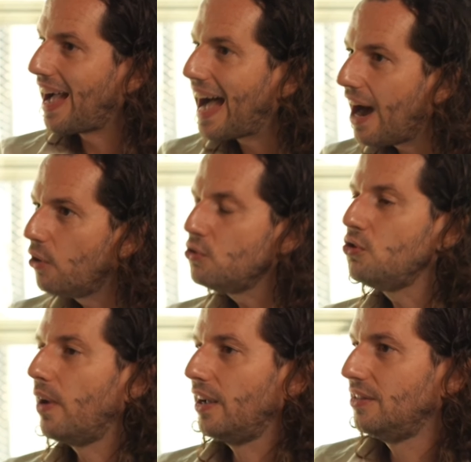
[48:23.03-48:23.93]
How
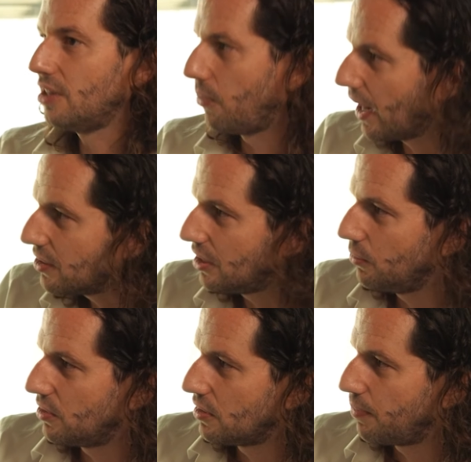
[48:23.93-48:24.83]
you are interacting
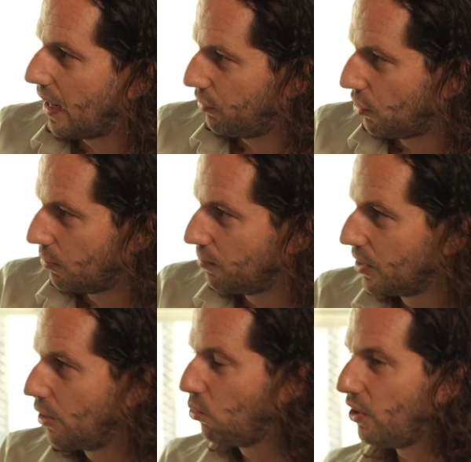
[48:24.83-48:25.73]
with this platform,
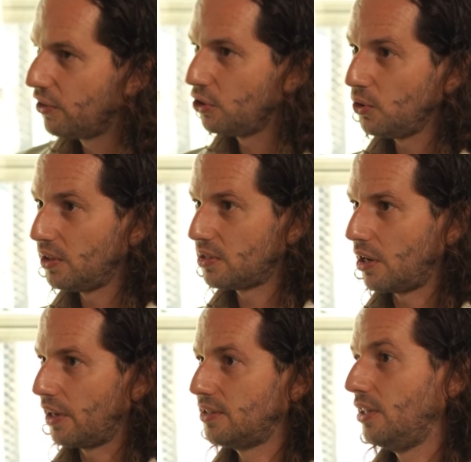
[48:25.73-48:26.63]
whether you're
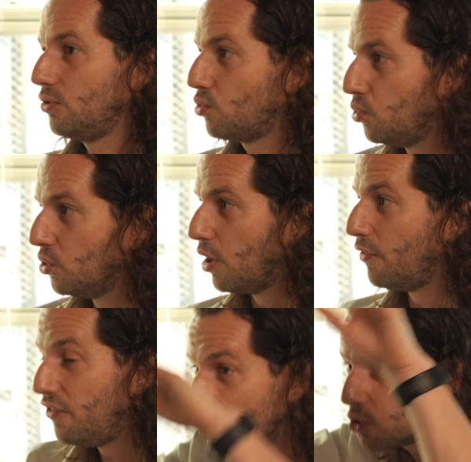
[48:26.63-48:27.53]
interacting through a
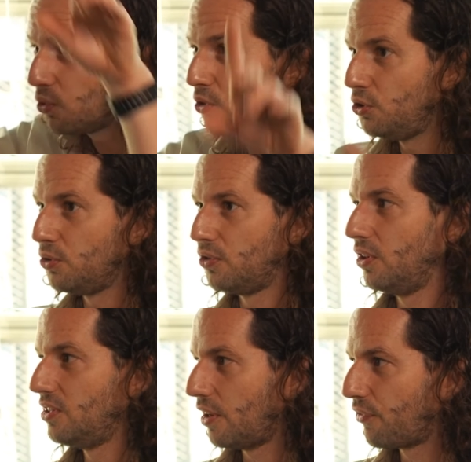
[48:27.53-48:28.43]
visual user
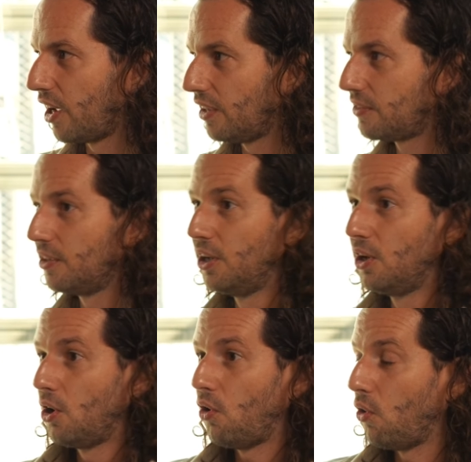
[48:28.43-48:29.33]
interface
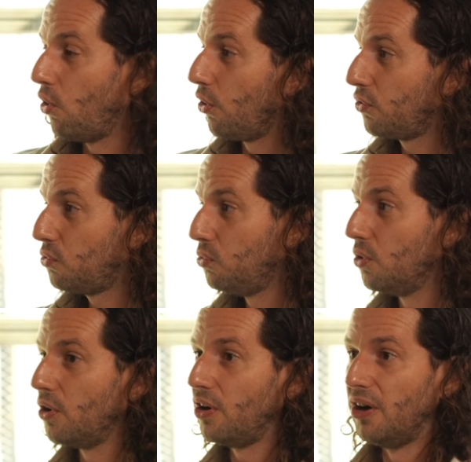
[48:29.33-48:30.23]
or
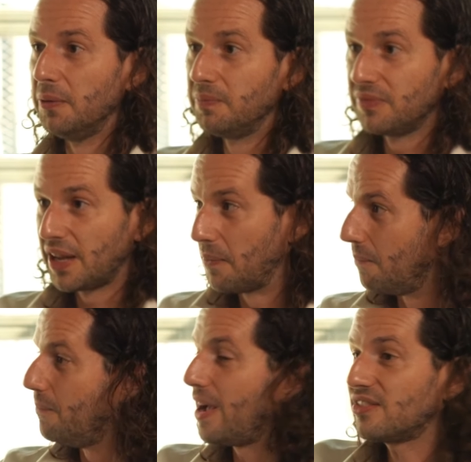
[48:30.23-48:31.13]
through a
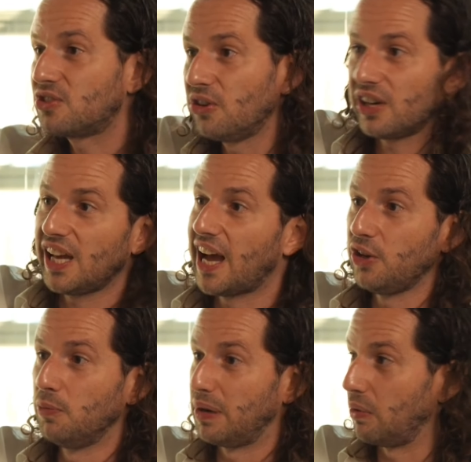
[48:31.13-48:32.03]
master
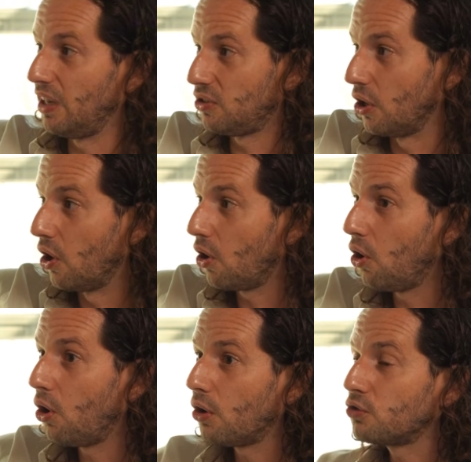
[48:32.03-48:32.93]
AI operator
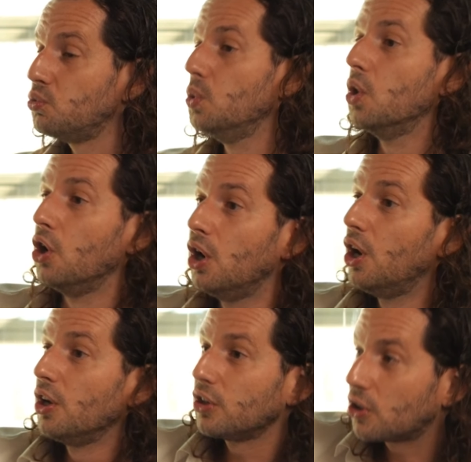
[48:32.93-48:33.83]
or through a
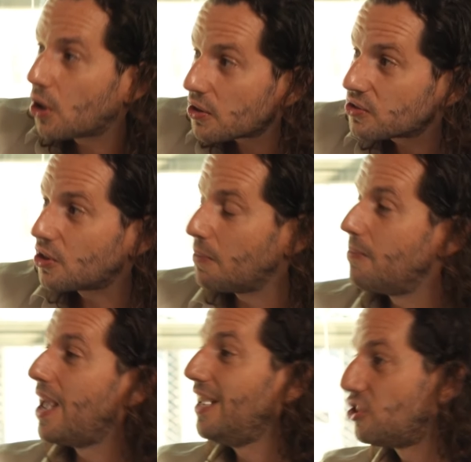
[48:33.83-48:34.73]

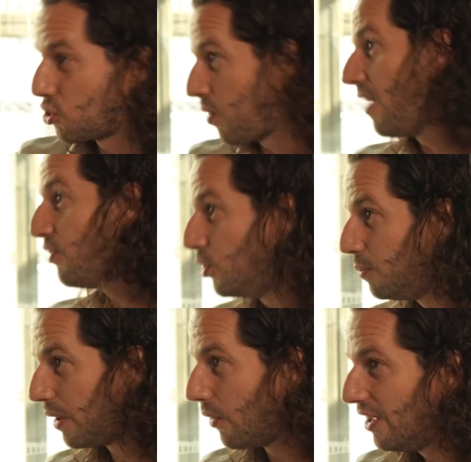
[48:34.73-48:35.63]
custom-made travel
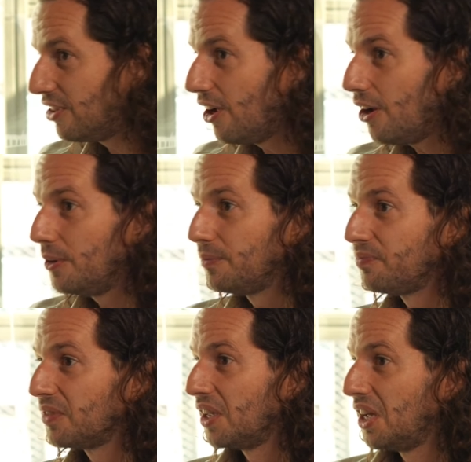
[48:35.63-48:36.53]
operator,
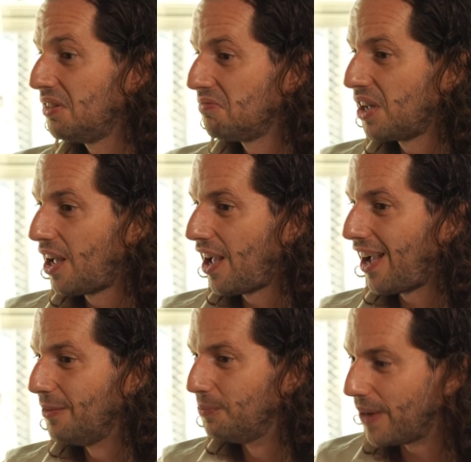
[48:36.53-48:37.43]

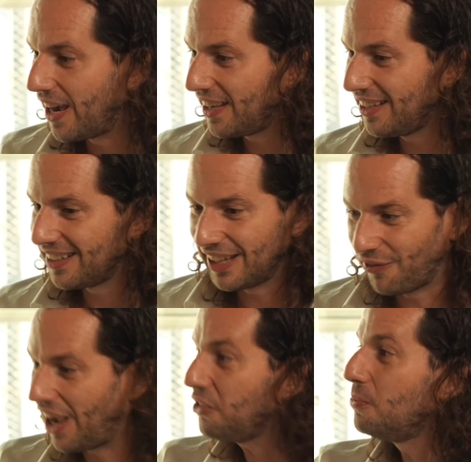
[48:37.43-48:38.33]
if I
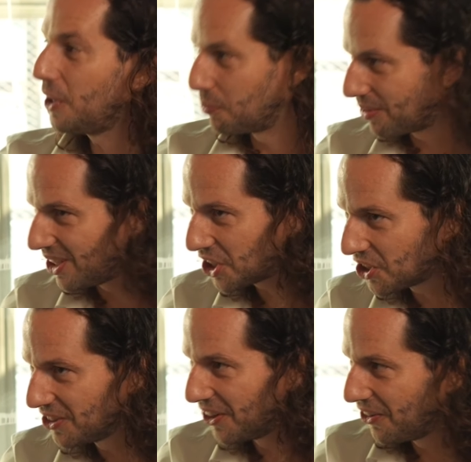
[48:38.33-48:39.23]
had to make a
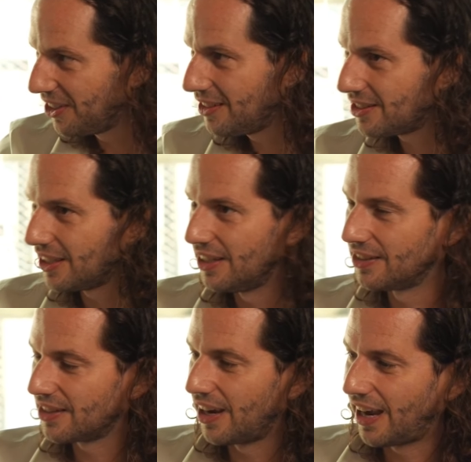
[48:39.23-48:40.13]
prediction on this,
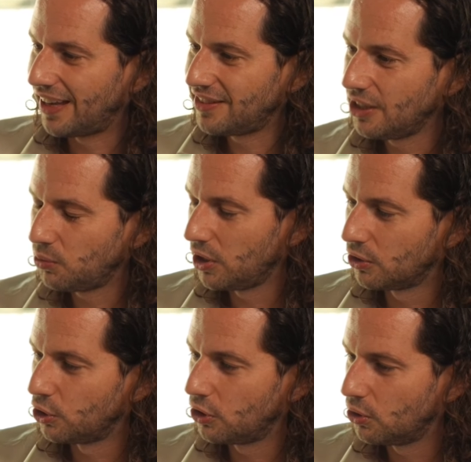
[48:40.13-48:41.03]
is I think we're
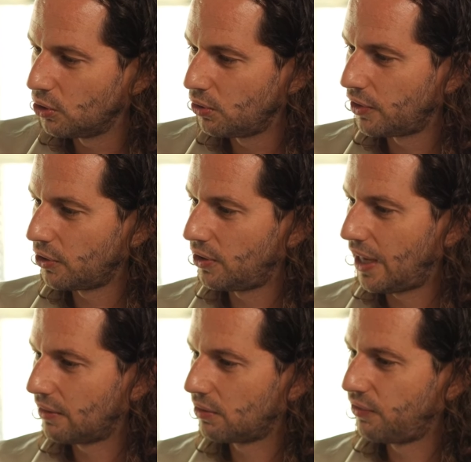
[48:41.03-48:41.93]
going to go over the
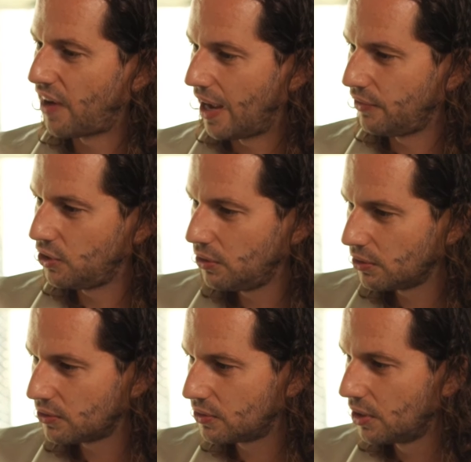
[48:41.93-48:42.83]
next 5
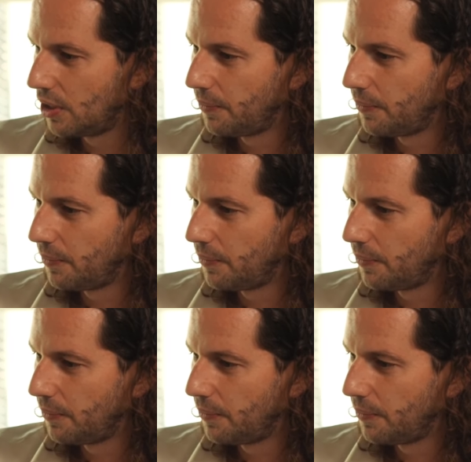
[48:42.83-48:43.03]
years